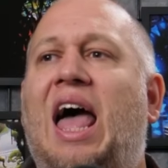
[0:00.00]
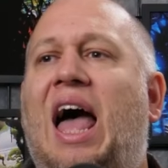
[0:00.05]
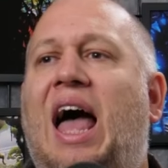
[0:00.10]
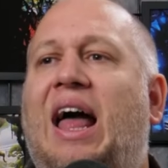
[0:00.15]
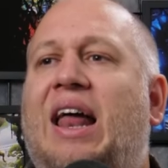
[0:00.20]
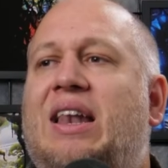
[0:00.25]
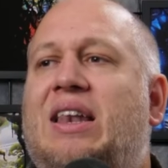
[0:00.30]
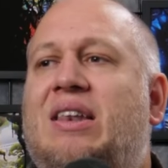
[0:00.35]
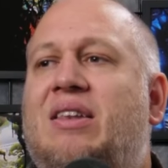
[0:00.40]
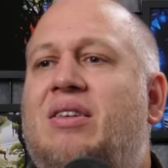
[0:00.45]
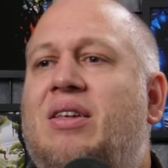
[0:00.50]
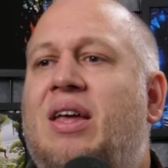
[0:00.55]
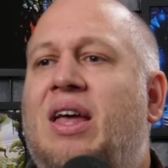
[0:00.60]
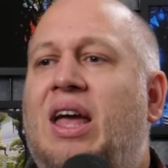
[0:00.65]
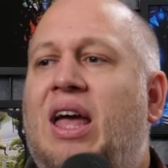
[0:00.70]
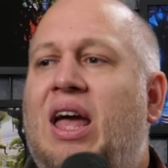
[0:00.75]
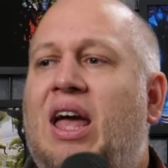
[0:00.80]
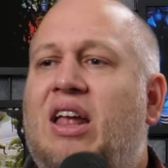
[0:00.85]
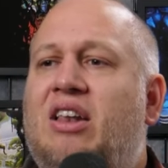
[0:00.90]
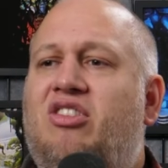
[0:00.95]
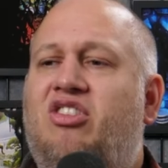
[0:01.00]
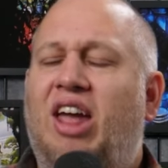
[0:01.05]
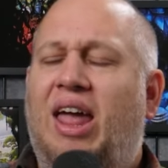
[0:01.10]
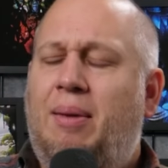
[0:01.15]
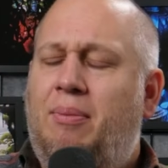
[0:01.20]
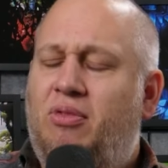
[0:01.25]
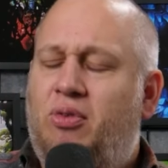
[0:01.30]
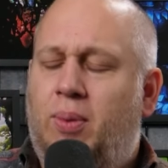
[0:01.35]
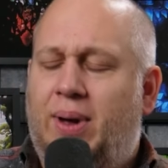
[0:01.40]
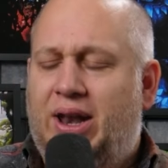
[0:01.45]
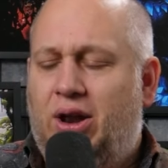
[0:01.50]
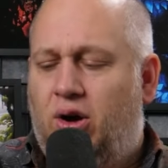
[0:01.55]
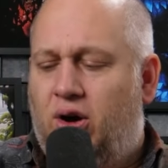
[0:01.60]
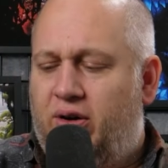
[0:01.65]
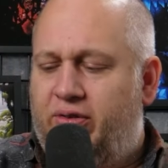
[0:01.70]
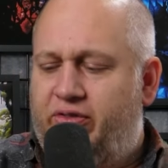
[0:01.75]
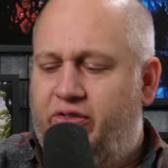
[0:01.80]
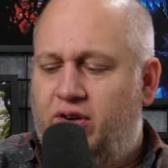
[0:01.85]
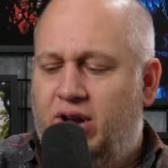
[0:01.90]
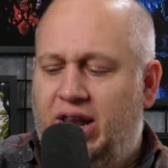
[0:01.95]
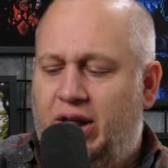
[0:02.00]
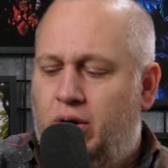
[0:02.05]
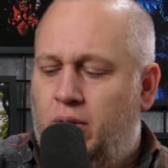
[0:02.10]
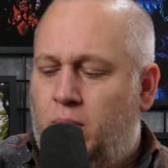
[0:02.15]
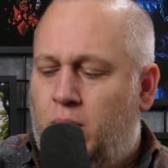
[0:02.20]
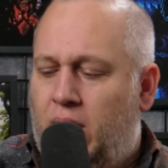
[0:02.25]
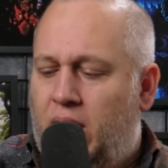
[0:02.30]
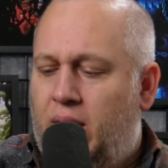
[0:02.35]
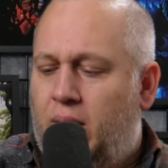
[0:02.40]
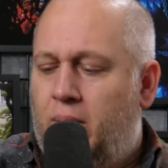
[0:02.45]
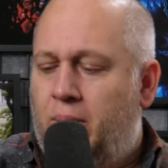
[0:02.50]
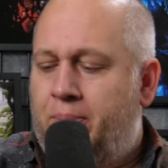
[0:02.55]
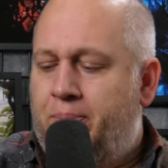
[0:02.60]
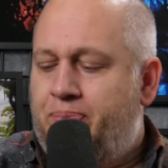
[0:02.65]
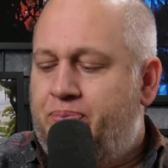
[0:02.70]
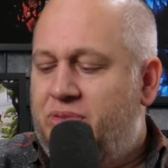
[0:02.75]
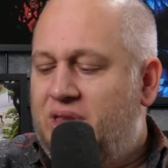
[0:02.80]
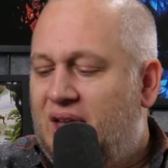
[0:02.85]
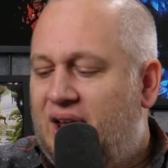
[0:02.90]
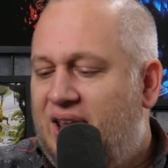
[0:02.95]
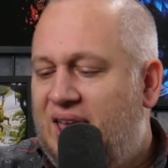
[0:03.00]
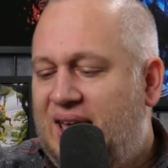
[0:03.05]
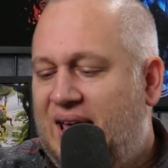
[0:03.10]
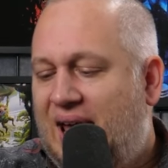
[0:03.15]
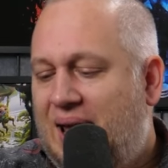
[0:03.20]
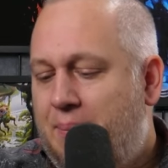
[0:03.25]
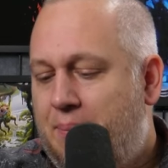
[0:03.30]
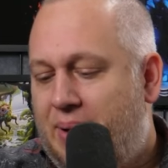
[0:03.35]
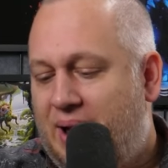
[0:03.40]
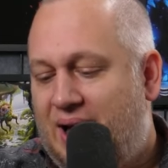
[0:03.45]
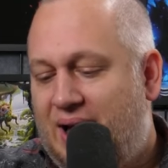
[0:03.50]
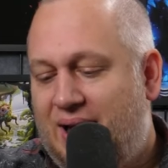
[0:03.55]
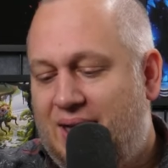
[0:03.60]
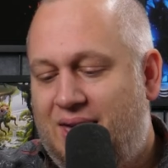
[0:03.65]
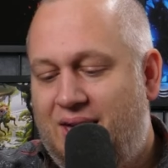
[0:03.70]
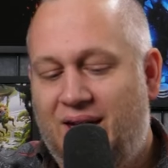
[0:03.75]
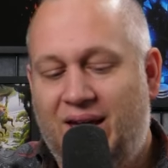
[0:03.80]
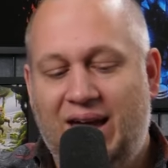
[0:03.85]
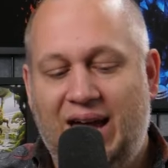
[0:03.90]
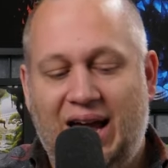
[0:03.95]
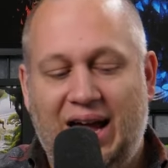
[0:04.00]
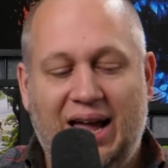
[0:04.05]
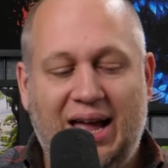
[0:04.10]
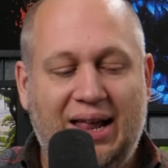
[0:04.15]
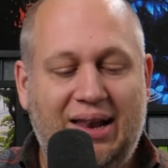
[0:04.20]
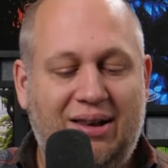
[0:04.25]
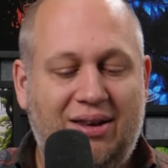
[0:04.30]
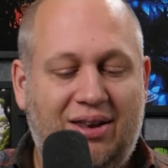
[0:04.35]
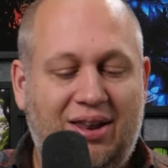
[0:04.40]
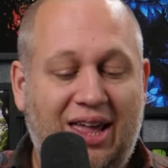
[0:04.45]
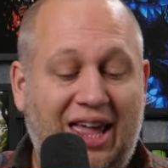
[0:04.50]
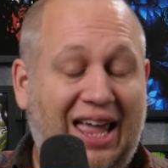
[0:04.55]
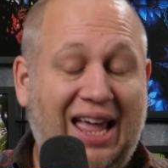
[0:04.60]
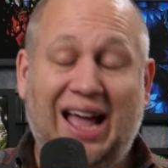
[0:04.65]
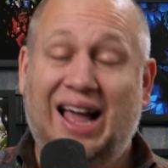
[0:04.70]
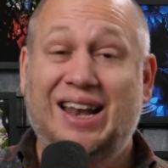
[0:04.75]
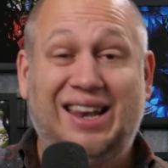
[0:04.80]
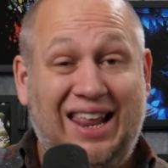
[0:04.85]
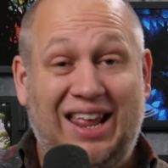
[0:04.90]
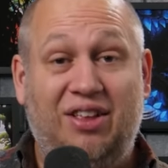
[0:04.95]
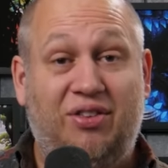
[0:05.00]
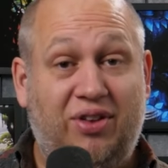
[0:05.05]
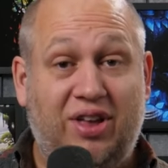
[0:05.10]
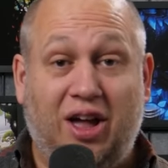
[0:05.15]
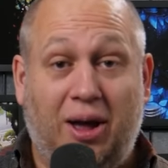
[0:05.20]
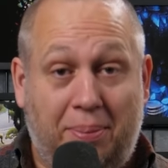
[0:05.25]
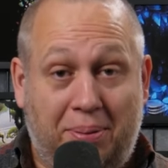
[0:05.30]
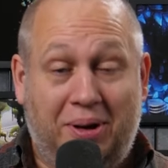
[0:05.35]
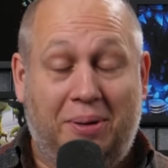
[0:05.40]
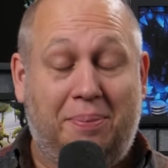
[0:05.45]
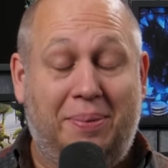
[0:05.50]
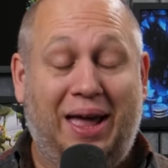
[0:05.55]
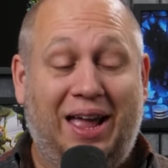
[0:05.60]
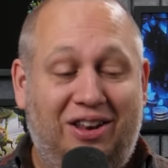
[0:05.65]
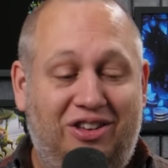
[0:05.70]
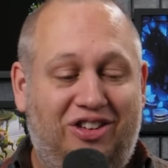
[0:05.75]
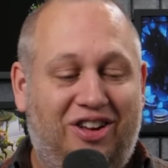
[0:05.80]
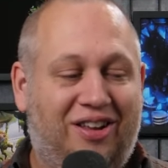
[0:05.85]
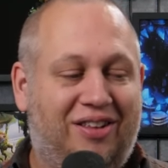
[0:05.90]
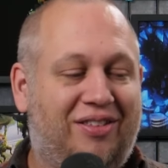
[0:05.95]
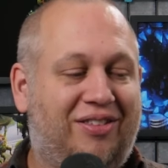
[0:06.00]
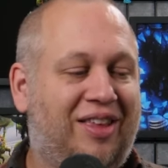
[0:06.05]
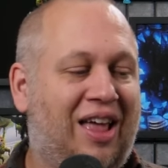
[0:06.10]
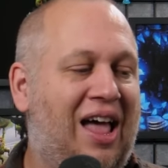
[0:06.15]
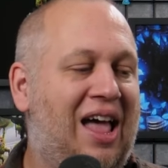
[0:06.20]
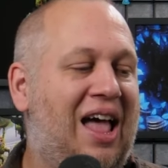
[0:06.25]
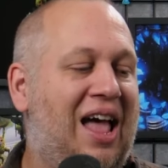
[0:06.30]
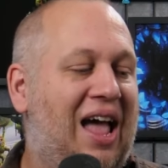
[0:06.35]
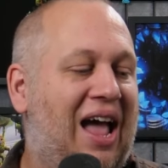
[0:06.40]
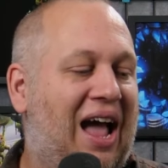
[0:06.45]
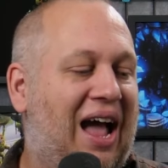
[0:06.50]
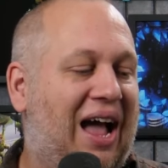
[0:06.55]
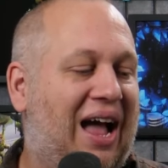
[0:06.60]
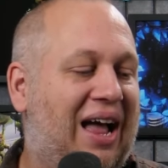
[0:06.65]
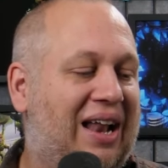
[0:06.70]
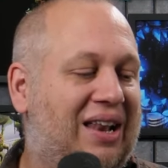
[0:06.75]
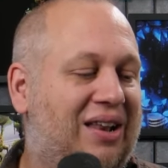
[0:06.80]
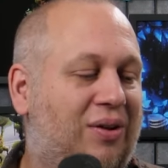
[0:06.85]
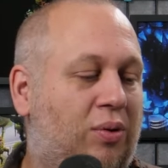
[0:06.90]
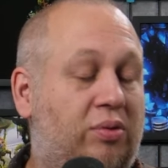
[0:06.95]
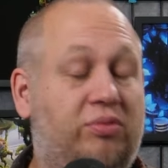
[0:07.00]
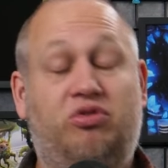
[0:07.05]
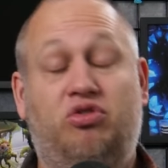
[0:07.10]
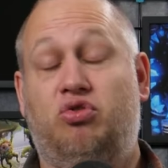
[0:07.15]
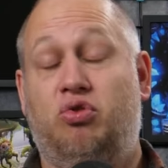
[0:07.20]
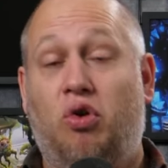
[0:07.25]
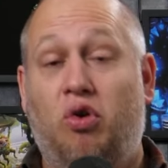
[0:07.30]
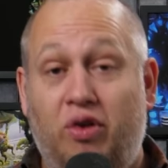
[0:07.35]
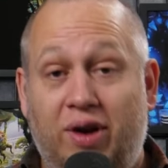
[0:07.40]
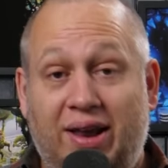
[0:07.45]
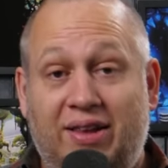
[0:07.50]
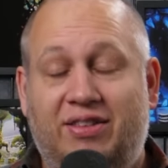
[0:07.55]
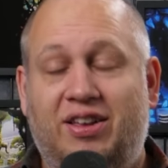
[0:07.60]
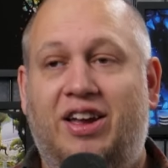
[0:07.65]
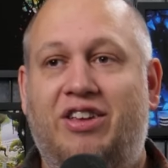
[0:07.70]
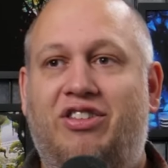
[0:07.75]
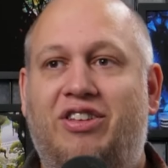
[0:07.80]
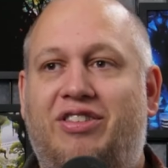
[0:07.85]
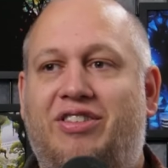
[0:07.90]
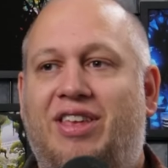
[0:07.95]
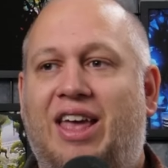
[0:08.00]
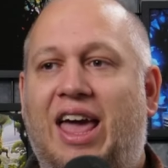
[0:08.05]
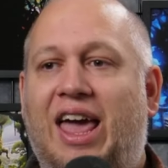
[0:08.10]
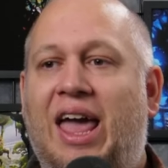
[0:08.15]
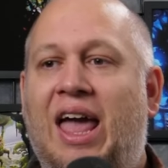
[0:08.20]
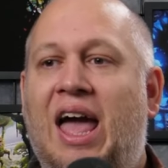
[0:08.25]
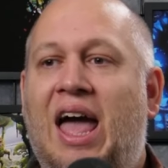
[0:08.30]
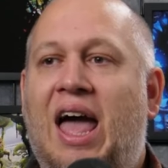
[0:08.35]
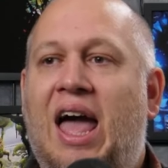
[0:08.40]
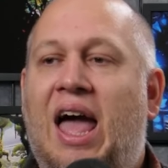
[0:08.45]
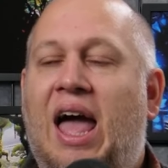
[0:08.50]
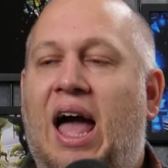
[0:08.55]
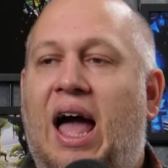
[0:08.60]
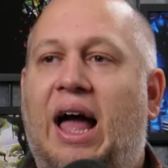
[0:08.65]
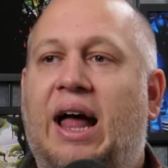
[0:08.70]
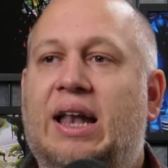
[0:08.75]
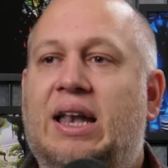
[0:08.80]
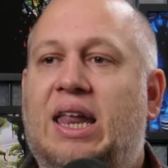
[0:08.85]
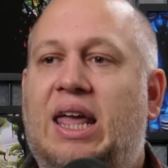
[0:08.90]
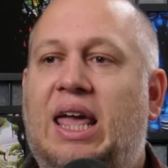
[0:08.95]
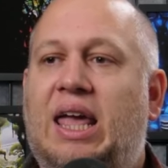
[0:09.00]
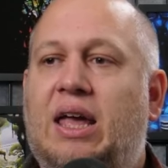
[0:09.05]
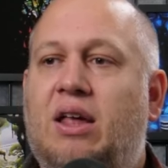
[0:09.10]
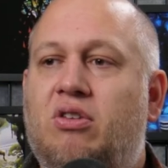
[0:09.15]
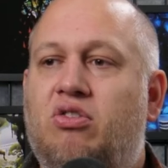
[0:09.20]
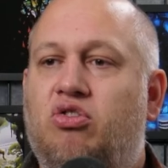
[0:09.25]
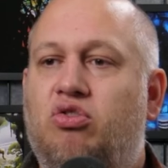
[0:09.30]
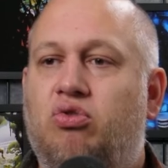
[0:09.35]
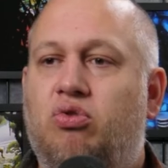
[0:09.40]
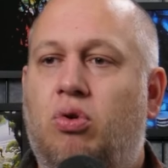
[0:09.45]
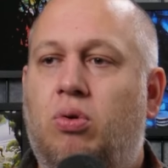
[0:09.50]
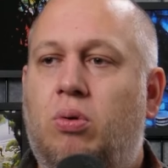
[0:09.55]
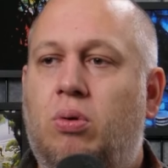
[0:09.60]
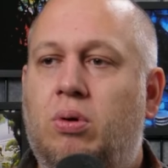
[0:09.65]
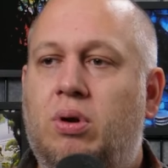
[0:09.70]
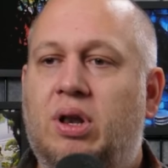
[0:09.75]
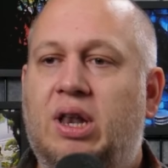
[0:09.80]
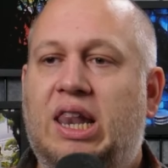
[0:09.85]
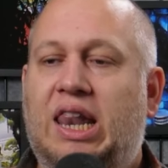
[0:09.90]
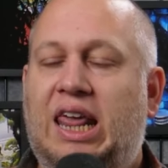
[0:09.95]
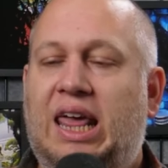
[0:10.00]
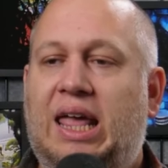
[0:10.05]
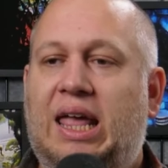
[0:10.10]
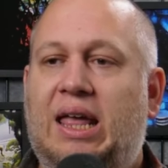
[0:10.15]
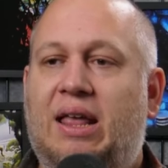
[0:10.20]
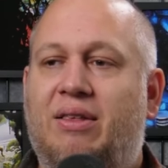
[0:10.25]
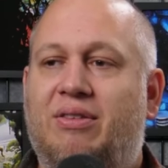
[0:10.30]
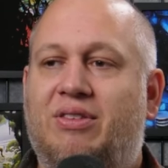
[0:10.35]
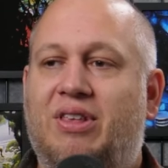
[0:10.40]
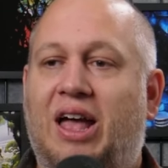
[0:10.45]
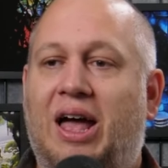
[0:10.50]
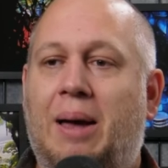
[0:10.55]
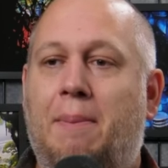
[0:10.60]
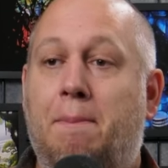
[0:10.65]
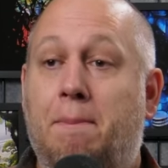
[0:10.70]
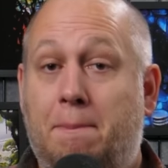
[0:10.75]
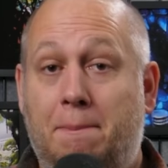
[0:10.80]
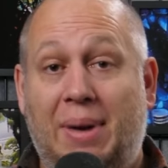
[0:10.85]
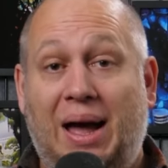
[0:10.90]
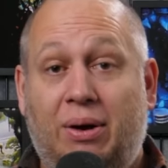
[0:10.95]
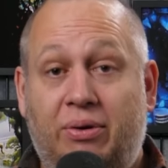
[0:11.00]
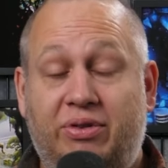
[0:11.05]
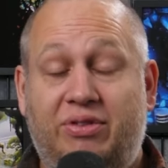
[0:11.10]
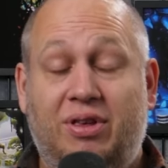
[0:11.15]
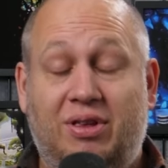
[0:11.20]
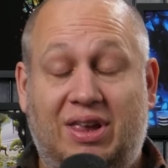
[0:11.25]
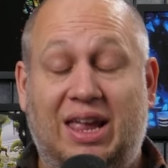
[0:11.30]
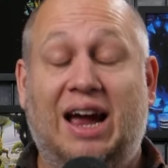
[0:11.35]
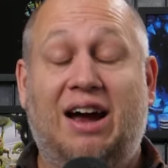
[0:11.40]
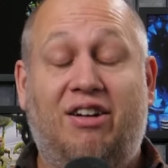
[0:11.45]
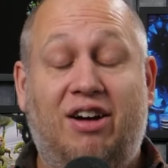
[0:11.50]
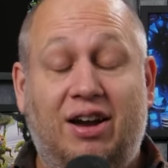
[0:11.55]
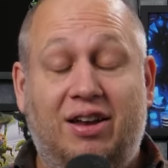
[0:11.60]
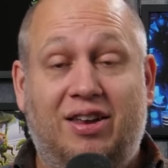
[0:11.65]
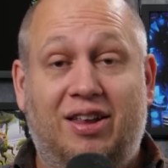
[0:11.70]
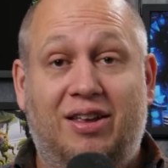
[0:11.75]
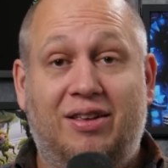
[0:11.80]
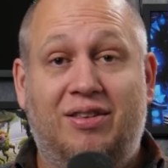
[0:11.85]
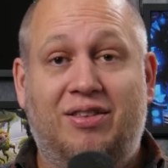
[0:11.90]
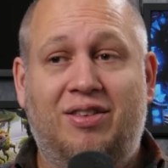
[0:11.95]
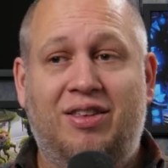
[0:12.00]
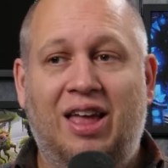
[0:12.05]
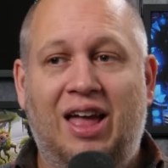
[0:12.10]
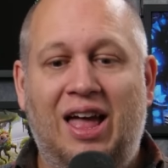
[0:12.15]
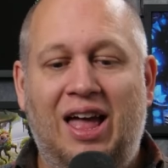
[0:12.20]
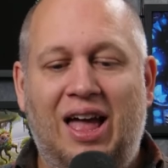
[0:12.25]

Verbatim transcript: And James went off for a little while and he came back and he had these couple of pictures and or drawings i should say and he had drawn these um, mouse characters